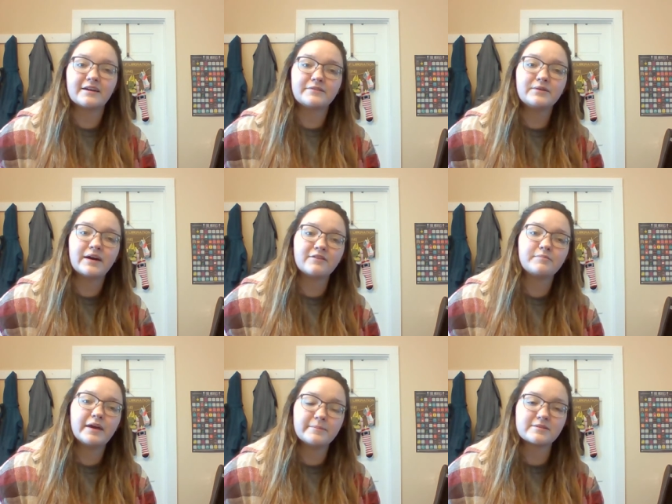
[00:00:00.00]
If you have
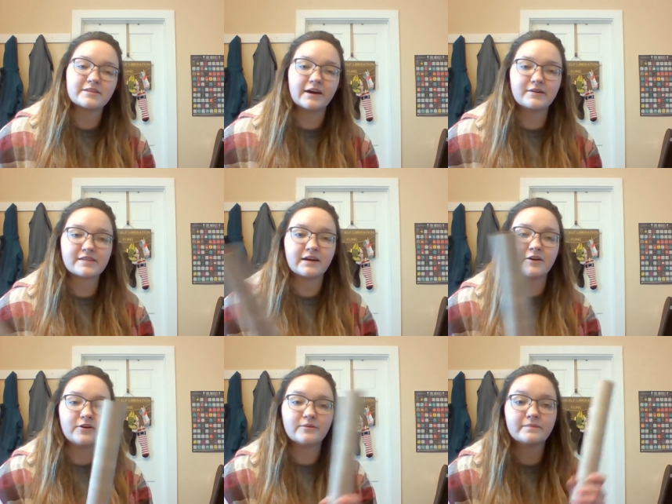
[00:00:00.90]
paper towels at
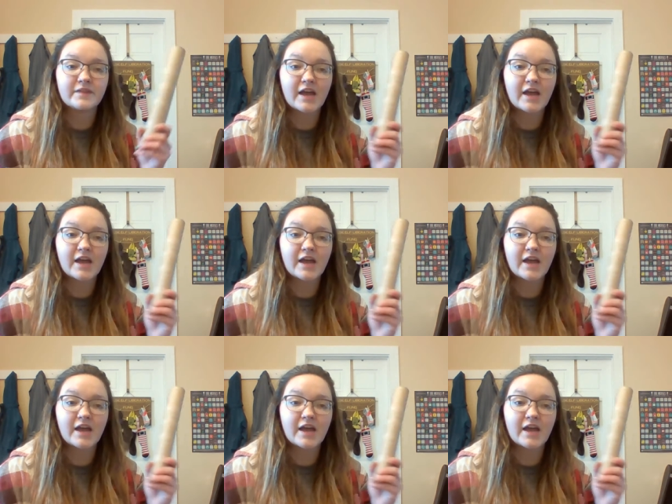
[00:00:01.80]
home,